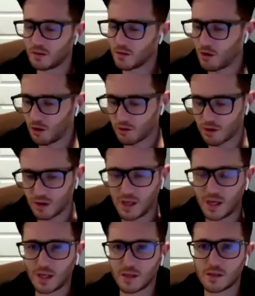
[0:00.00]
Call your
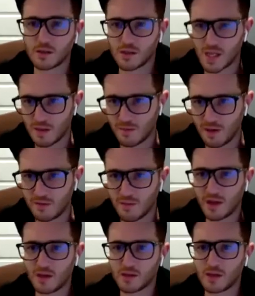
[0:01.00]
clients, send them
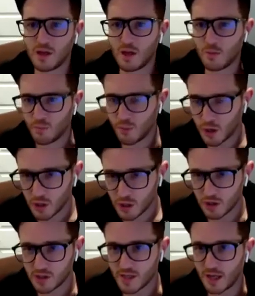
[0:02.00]
emails,
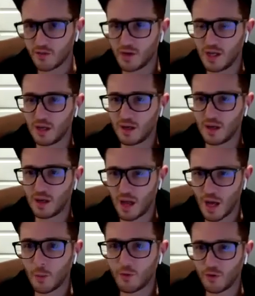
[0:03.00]
push yourself in a
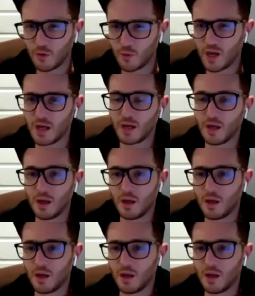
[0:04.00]
helpful way.